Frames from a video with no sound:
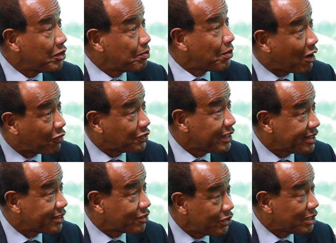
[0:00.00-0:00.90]

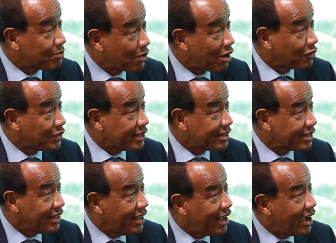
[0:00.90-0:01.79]
profits, create
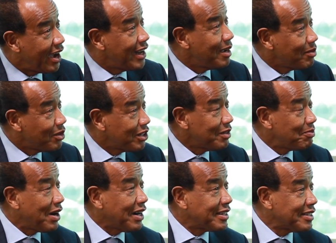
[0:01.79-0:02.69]
profits. And I'm gonna
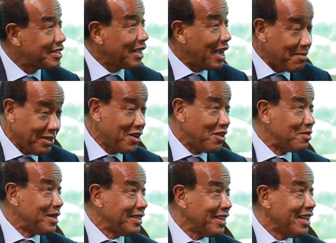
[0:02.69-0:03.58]
participate, I'm the
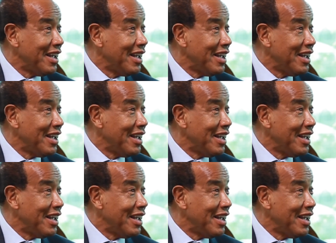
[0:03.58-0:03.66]
government,